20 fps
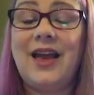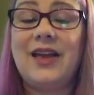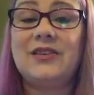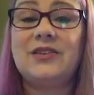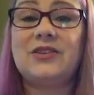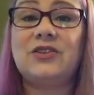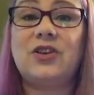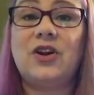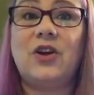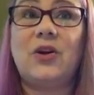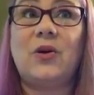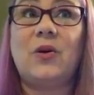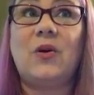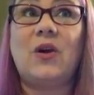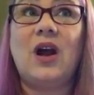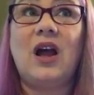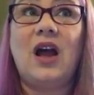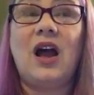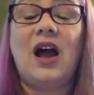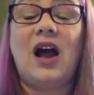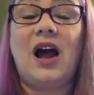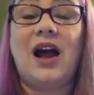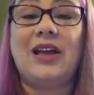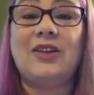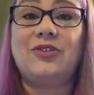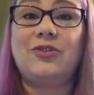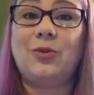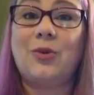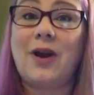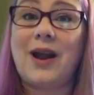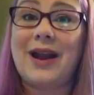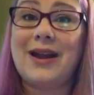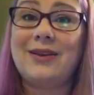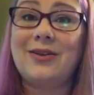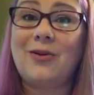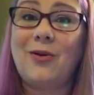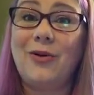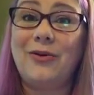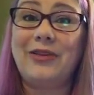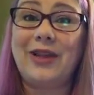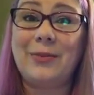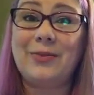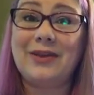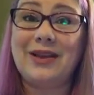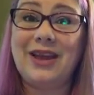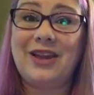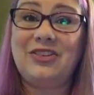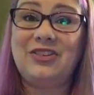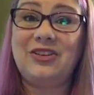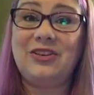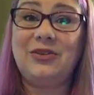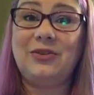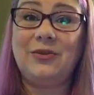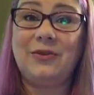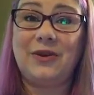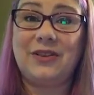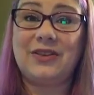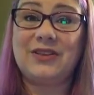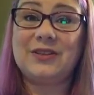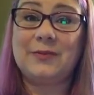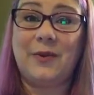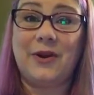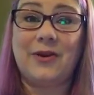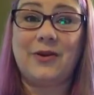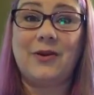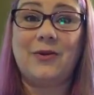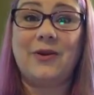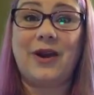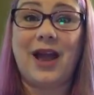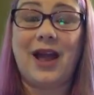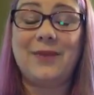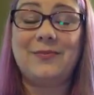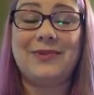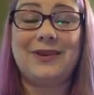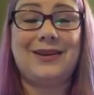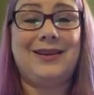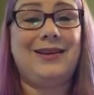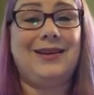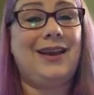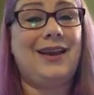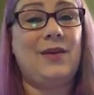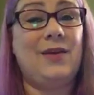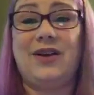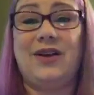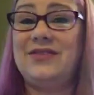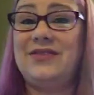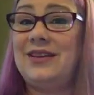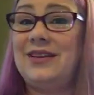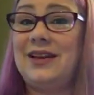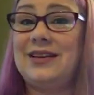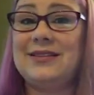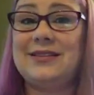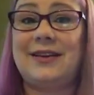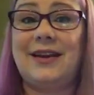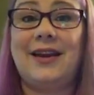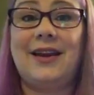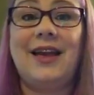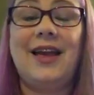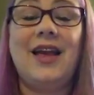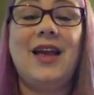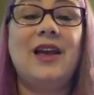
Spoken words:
So I tried a cold application with a sparkle wrap and it came off the next day.